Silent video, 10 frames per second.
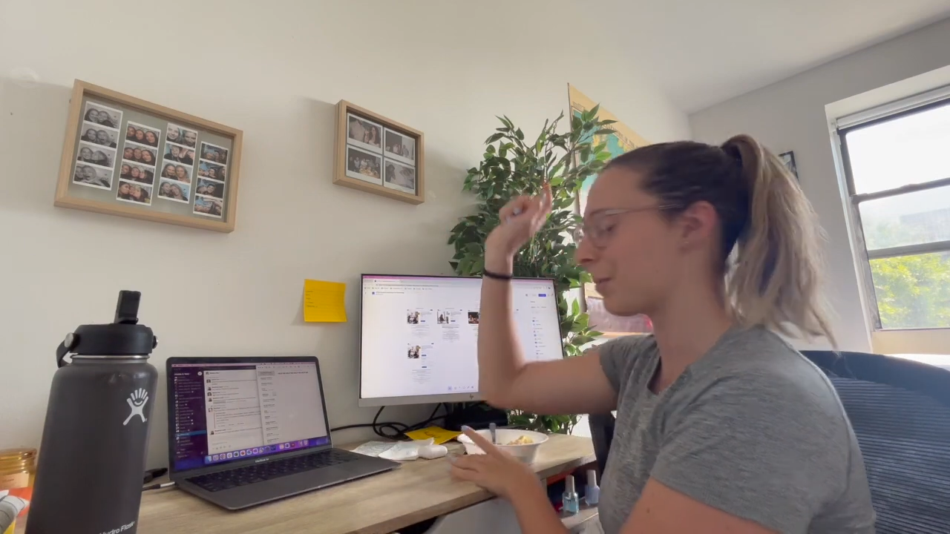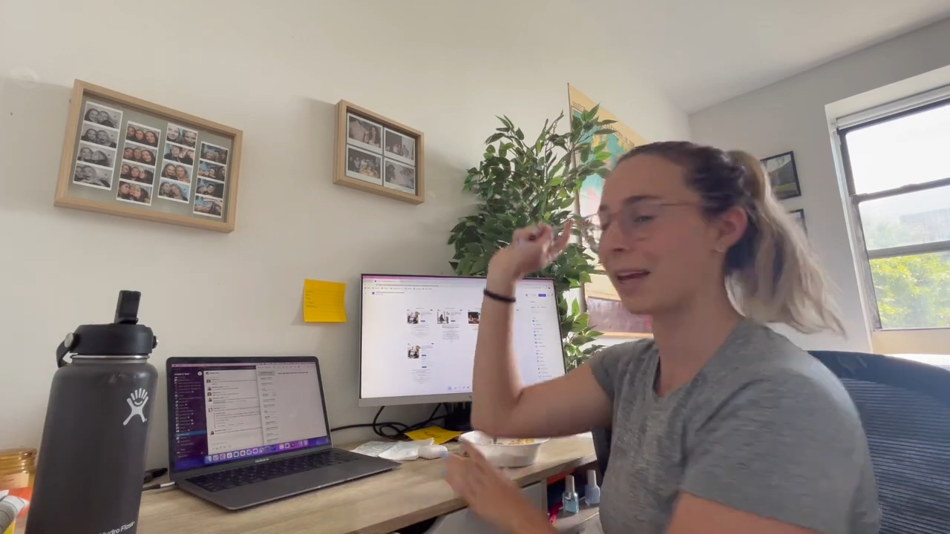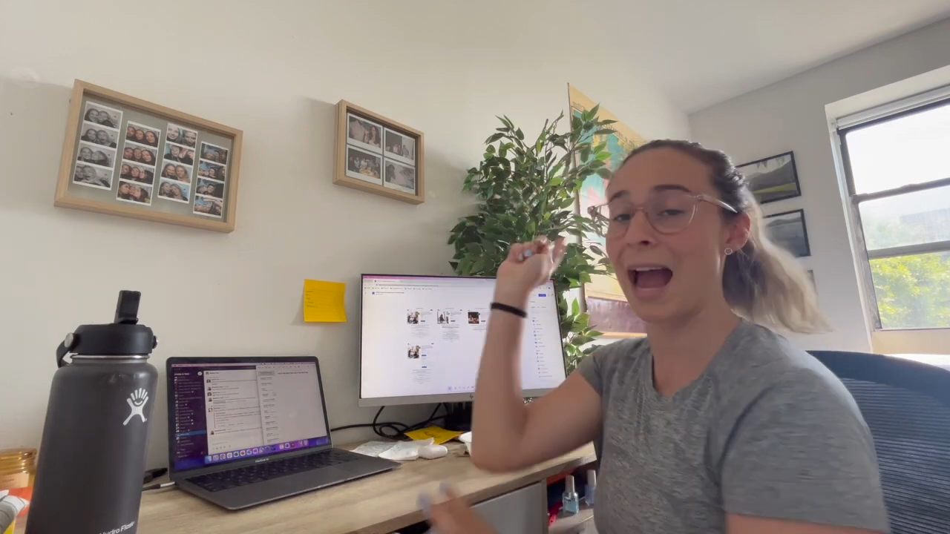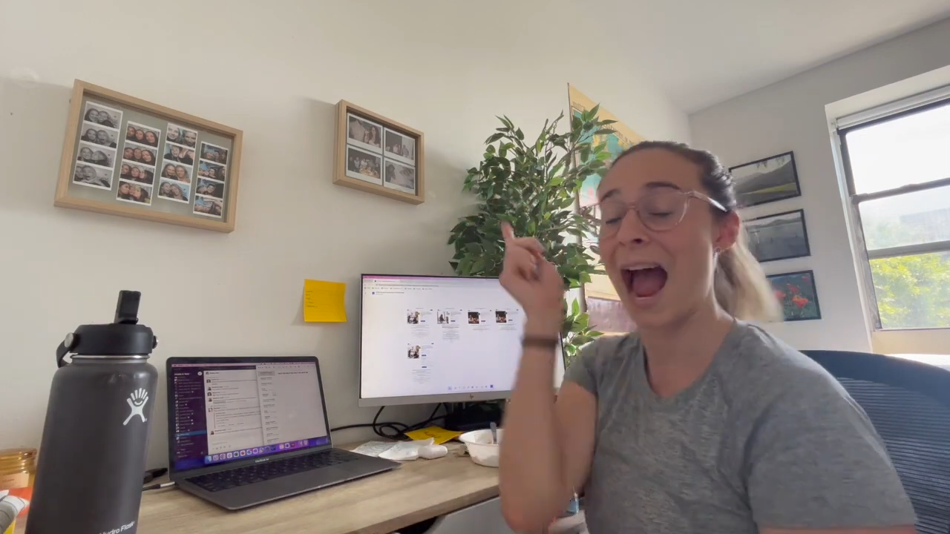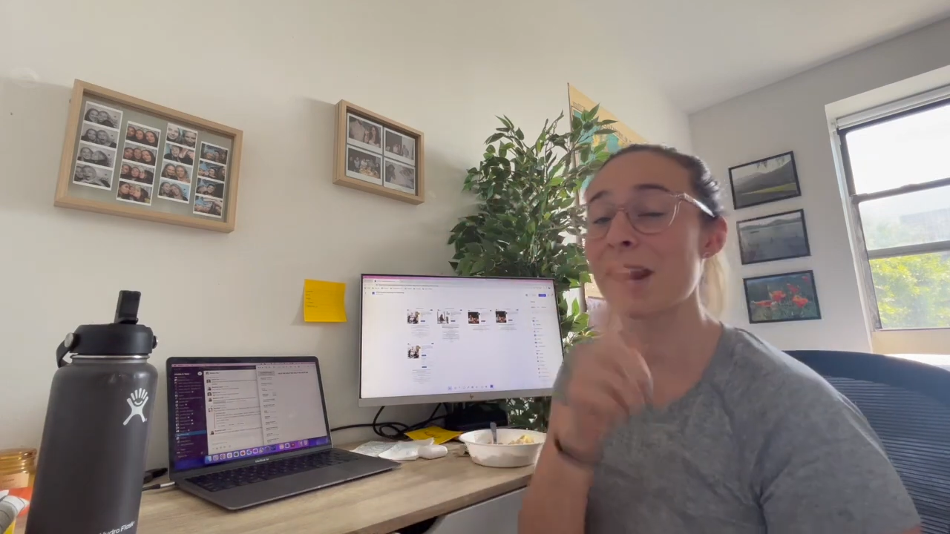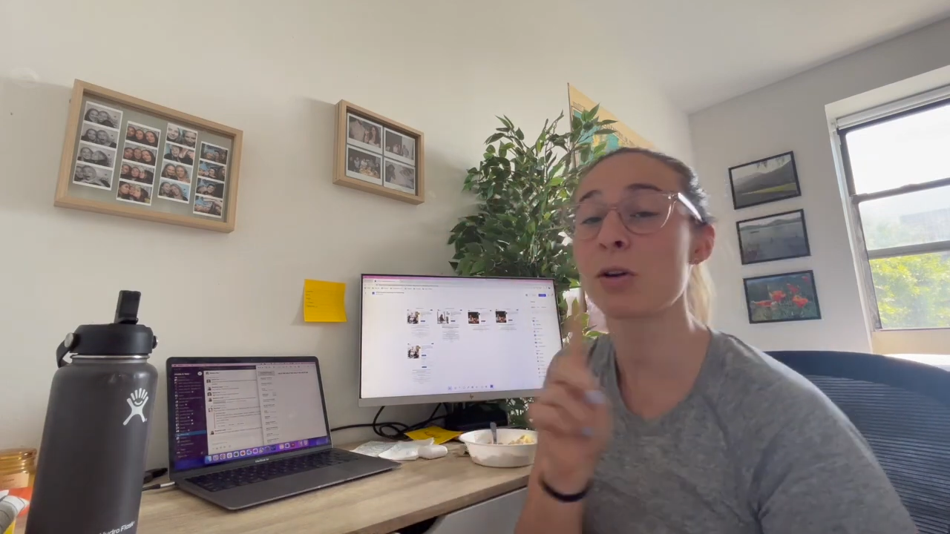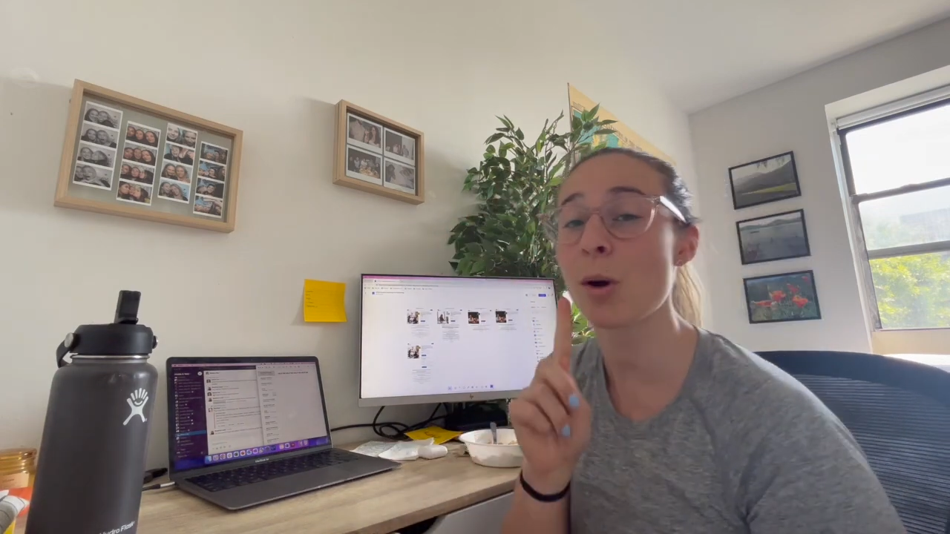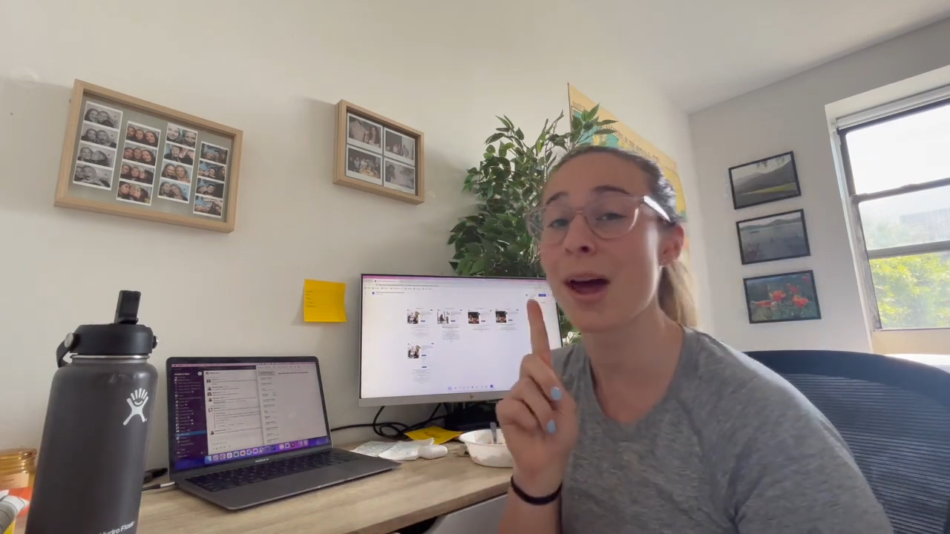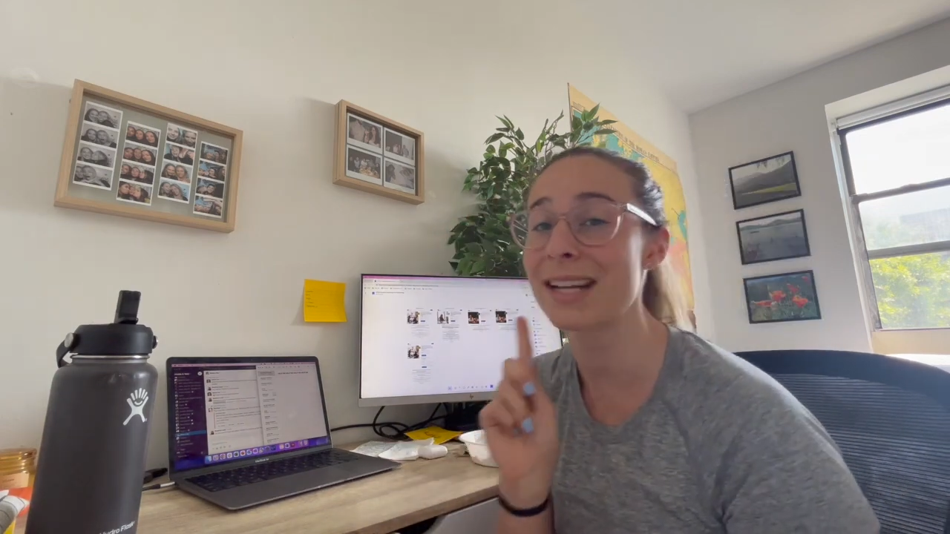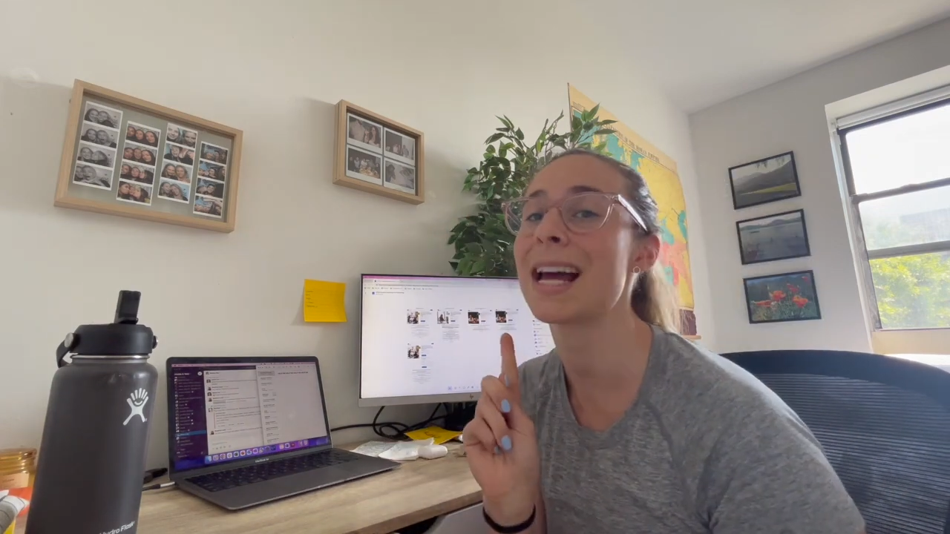me. I don't know
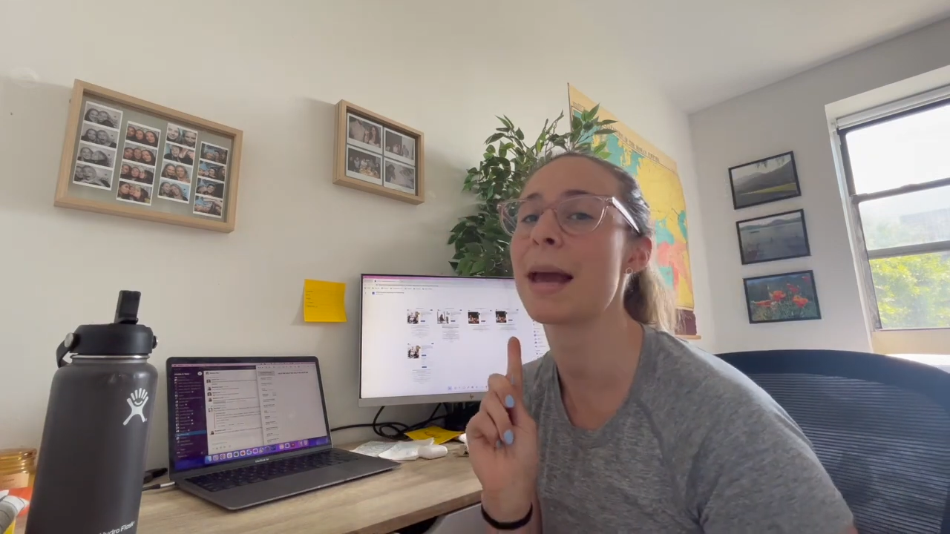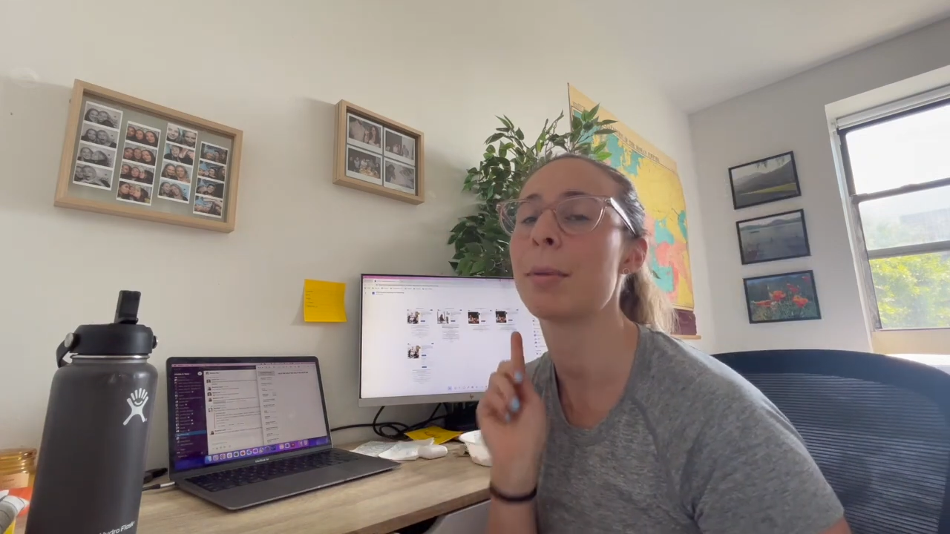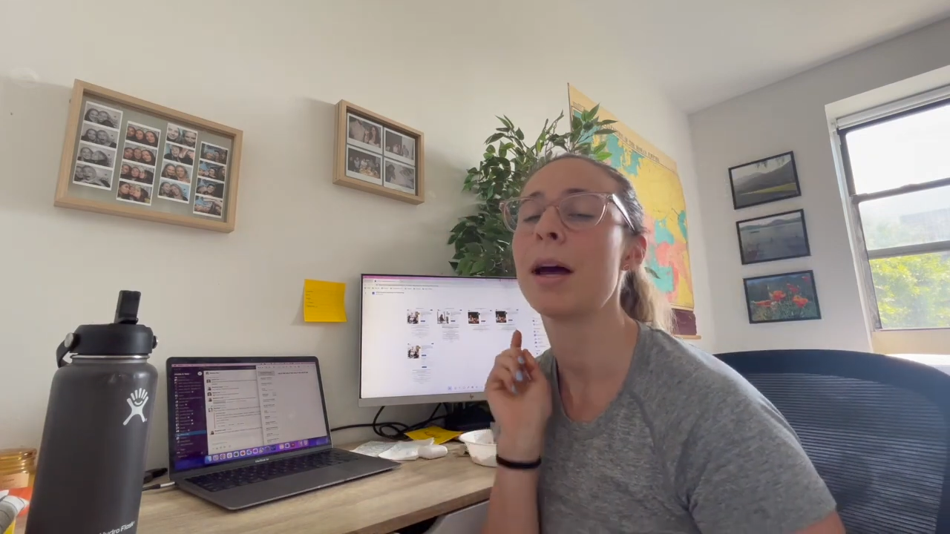how to type.